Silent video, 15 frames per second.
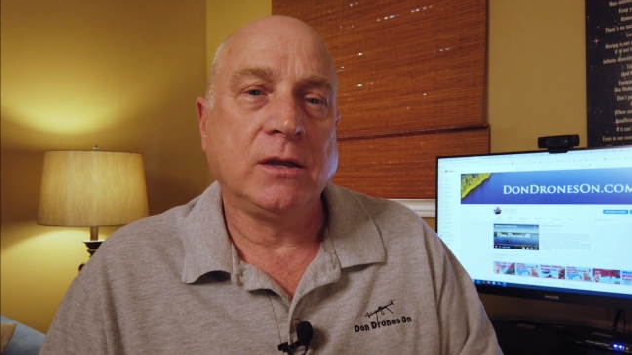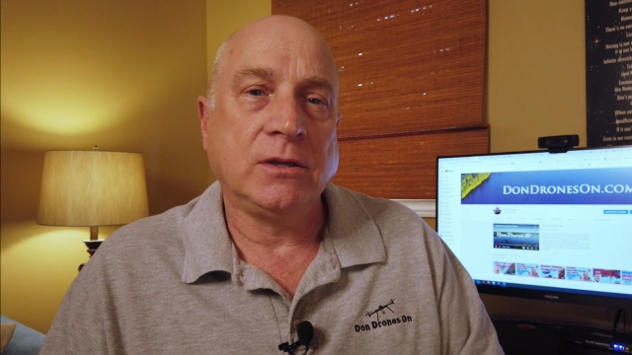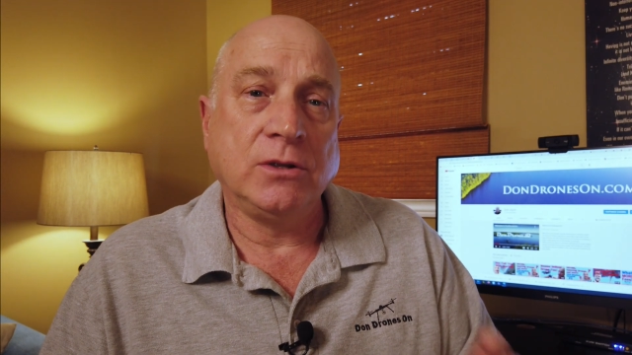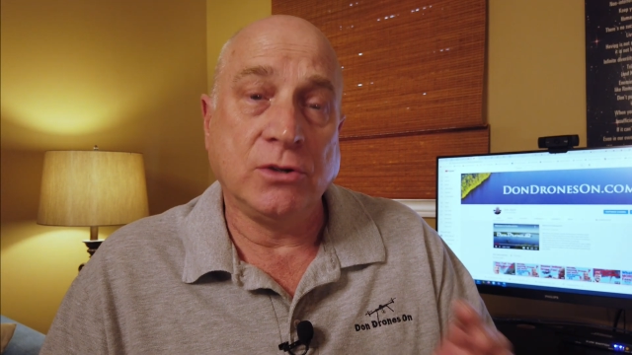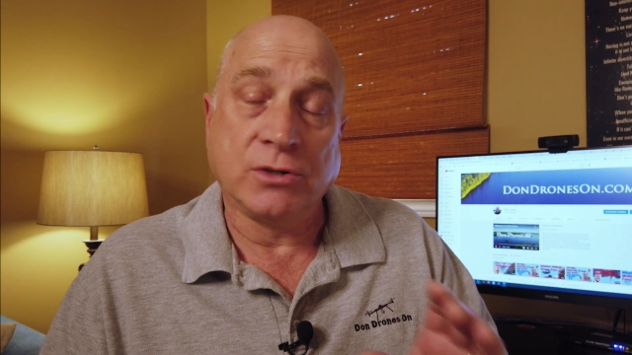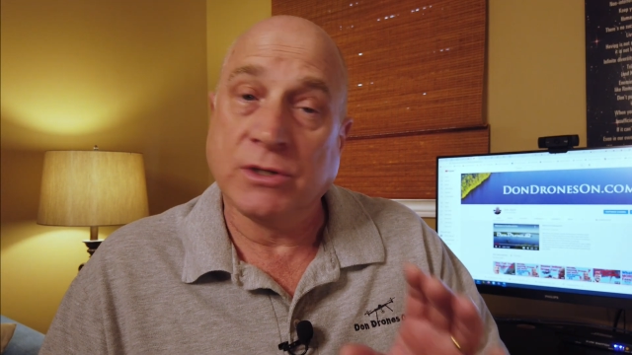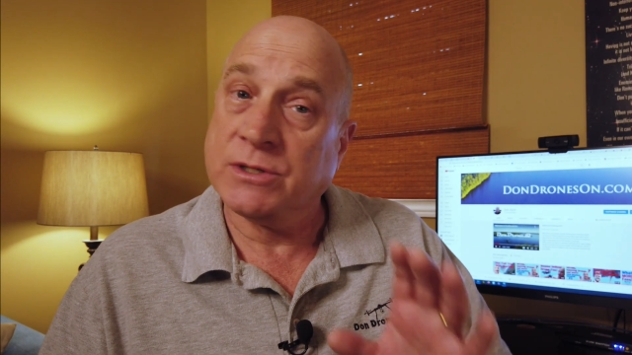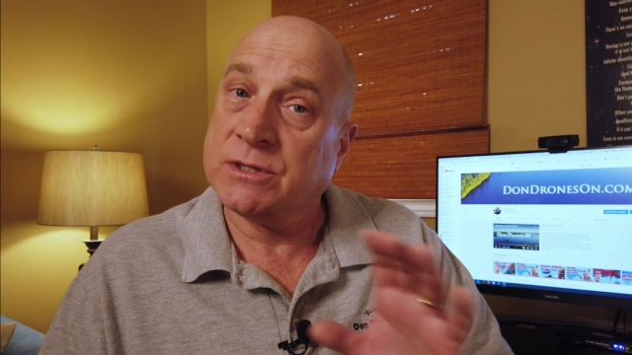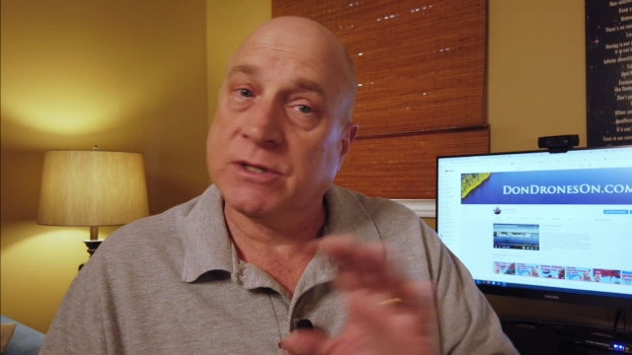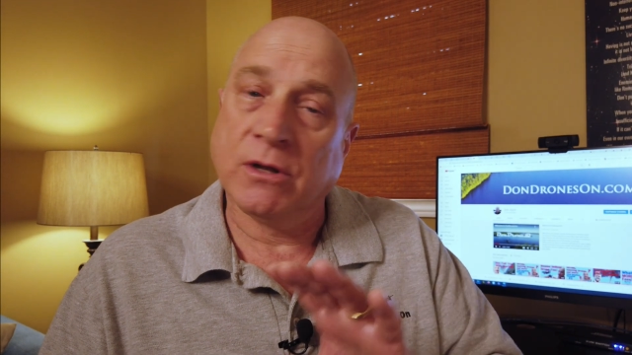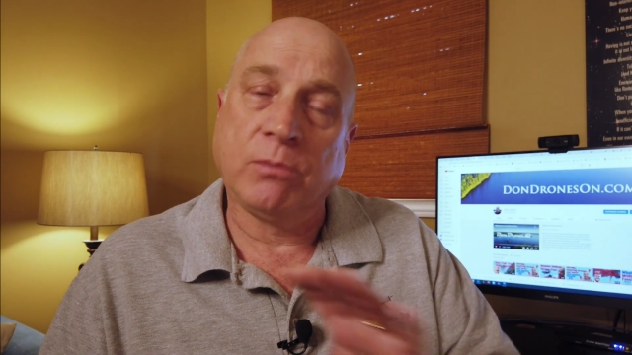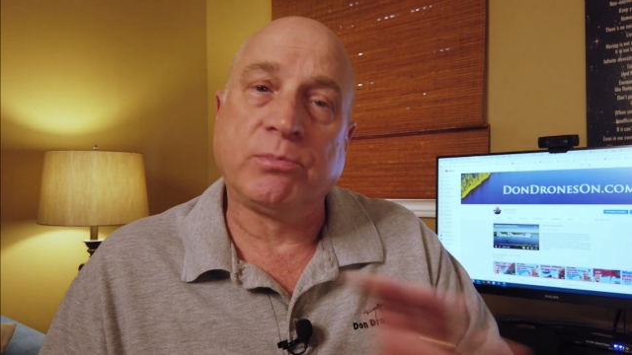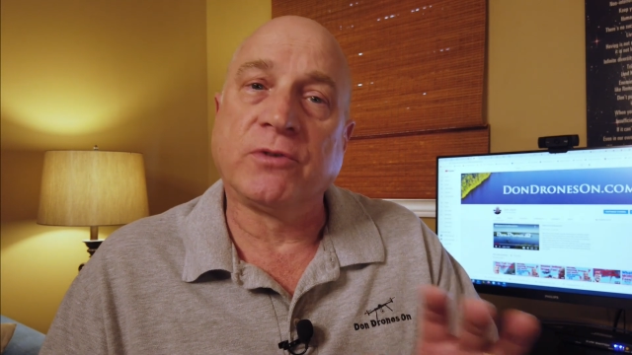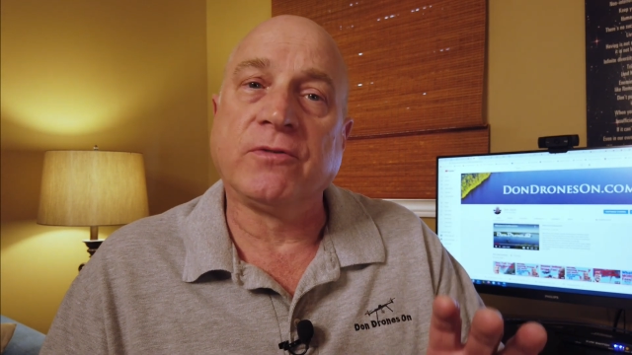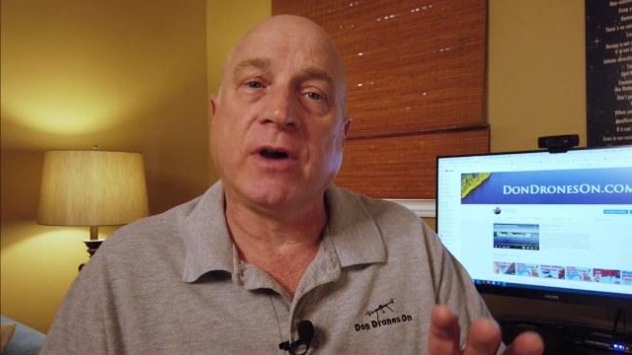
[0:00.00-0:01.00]
You should
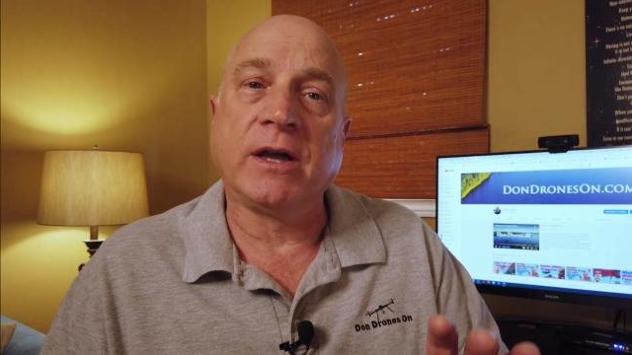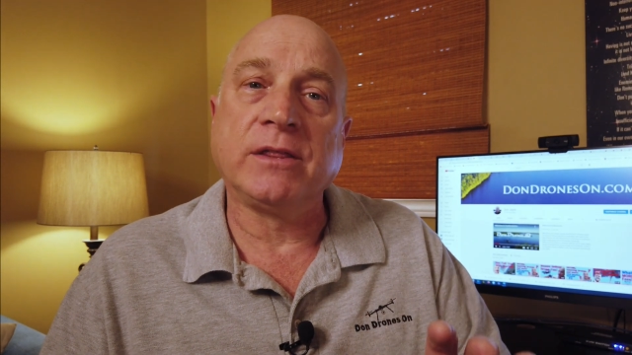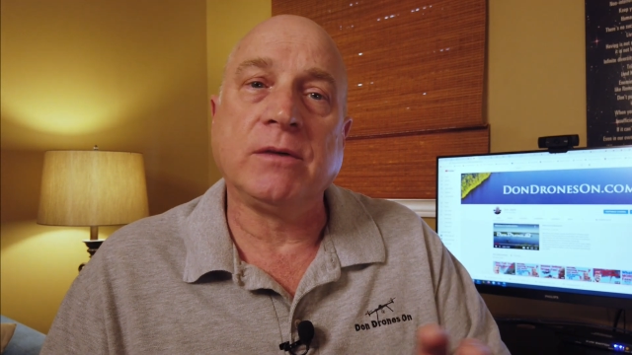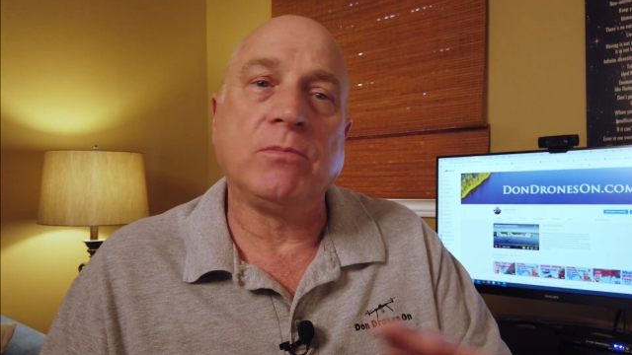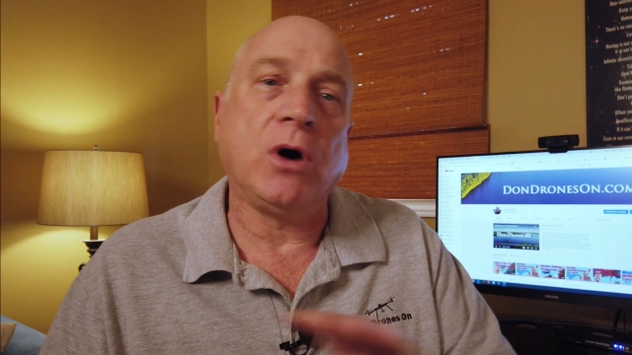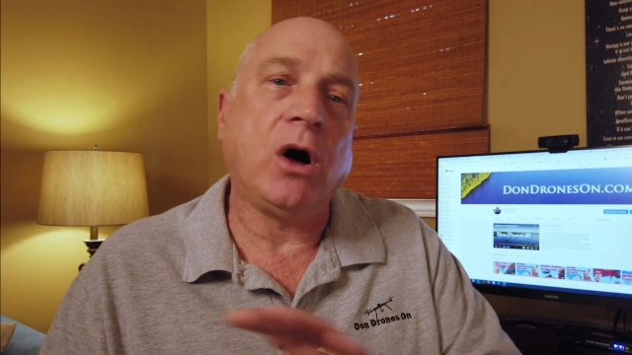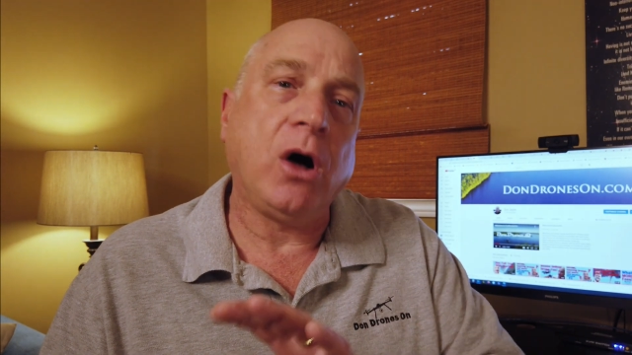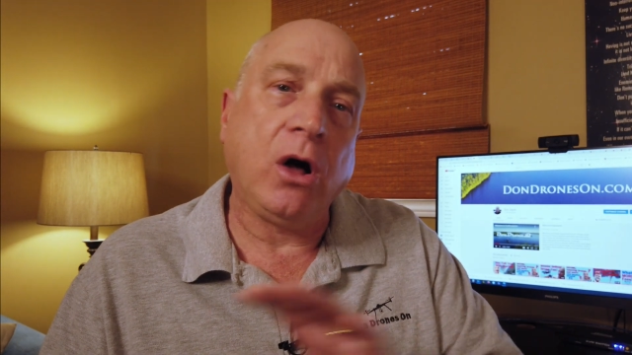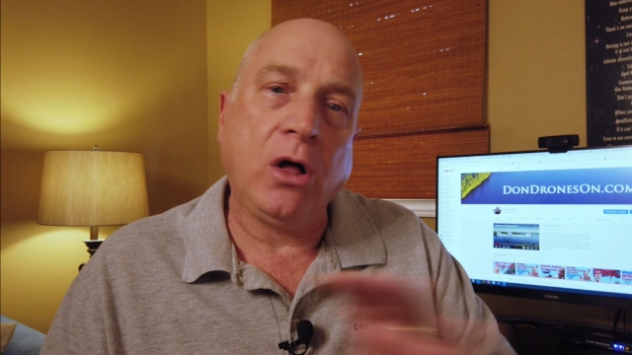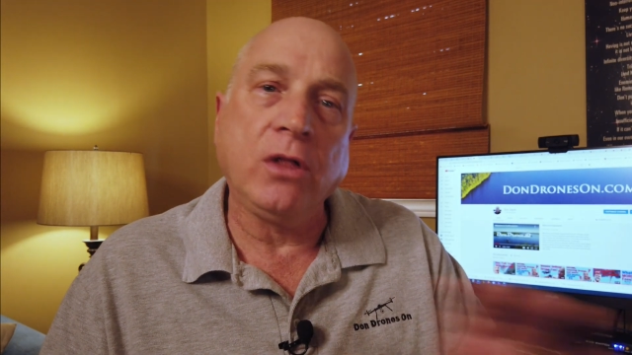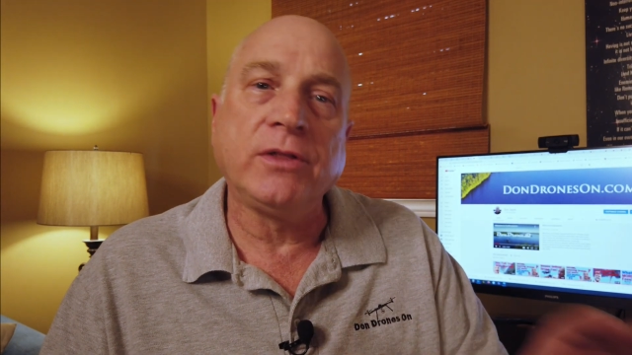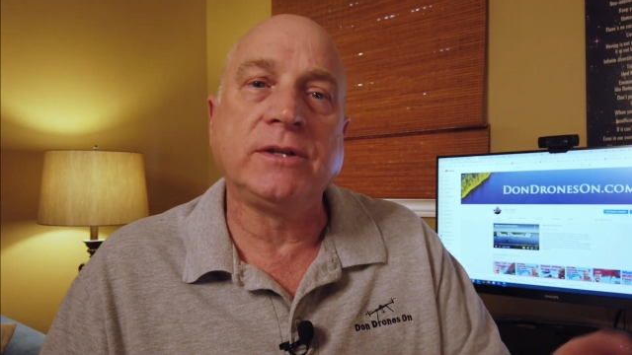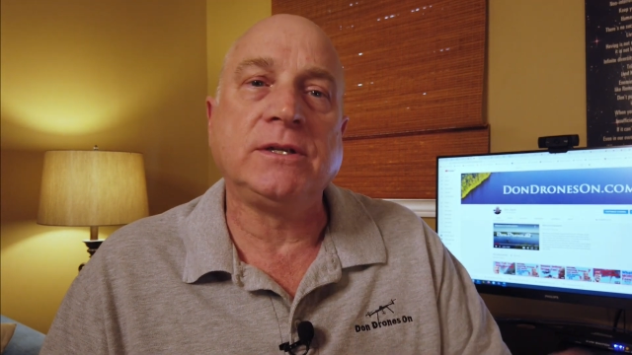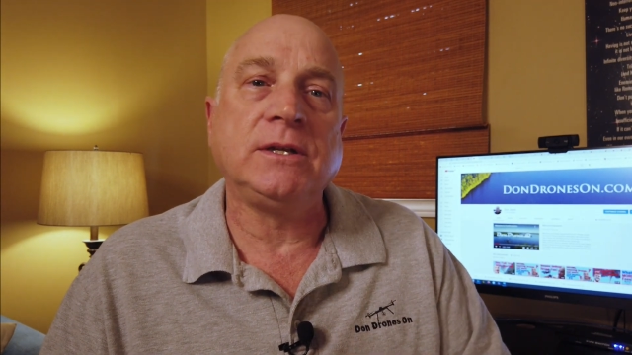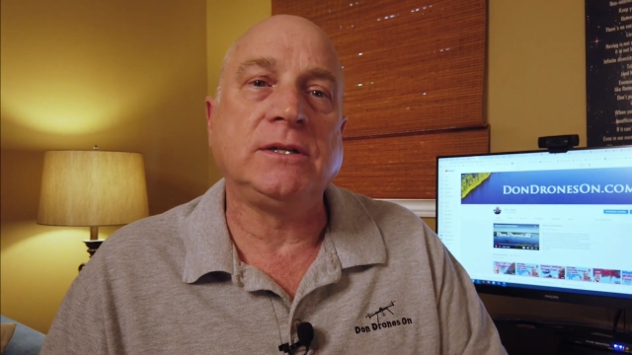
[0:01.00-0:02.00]
still provide them all
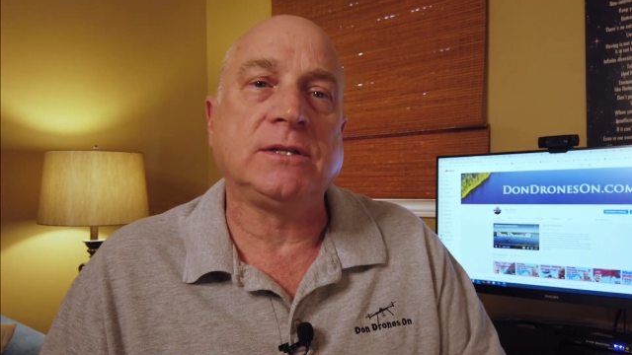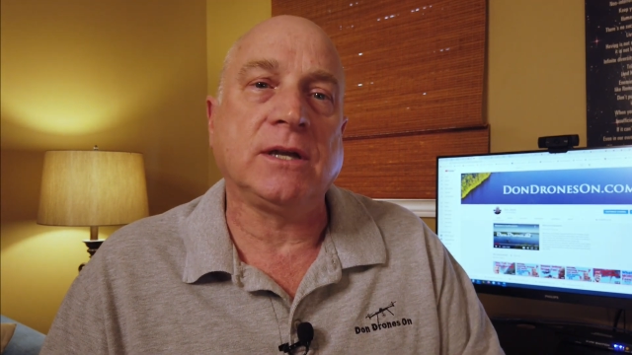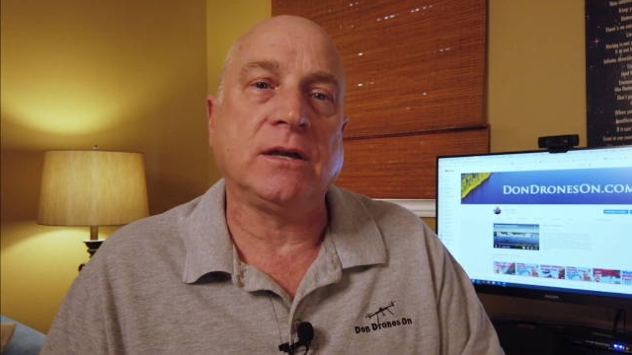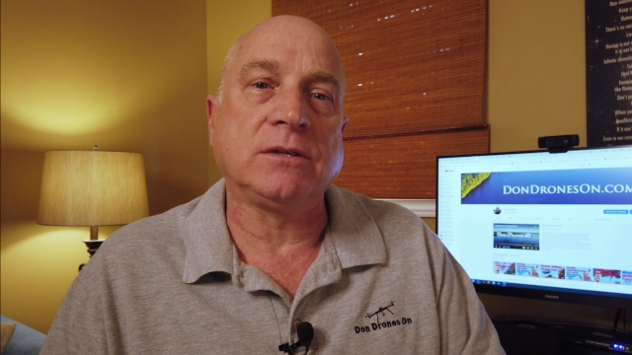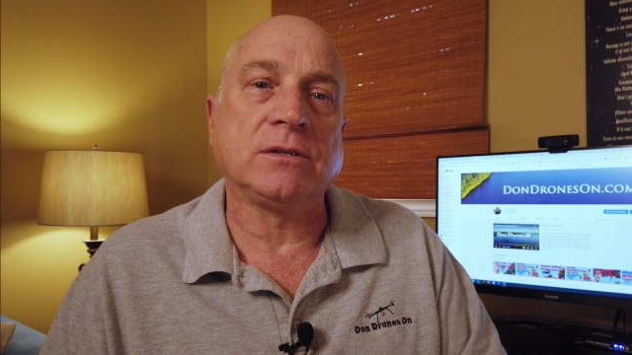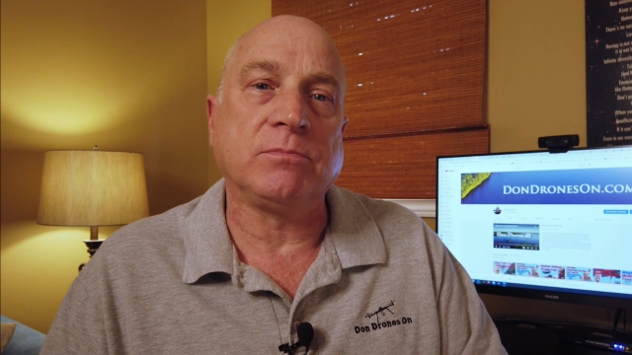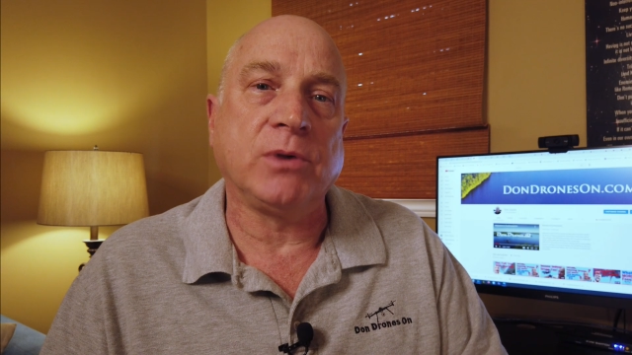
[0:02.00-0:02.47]
the details